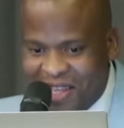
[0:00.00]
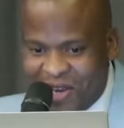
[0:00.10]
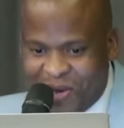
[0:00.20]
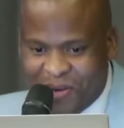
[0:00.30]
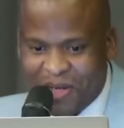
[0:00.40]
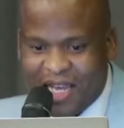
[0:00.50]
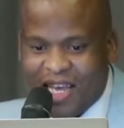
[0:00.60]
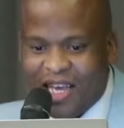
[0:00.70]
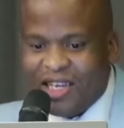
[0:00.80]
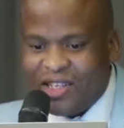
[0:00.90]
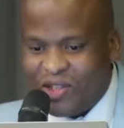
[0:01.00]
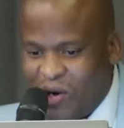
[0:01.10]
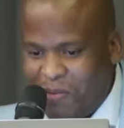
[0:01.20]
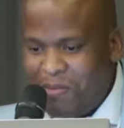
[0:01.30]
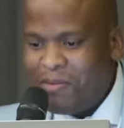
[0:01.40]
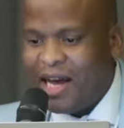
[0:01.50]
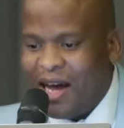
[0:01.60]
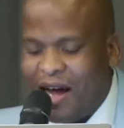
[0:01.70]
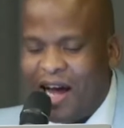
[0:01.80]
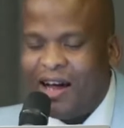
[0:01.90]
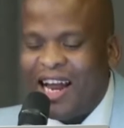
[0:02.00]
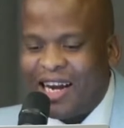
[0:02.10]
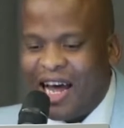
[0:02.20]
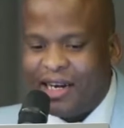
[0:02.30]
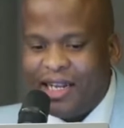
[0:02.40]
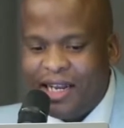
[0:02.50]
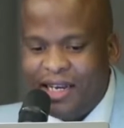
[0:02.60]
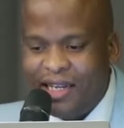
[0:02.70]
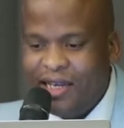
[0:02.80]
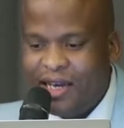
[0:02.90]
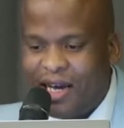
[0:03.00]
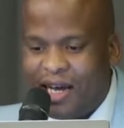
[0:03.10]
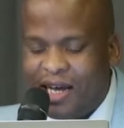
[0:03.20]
Thank you. So I really,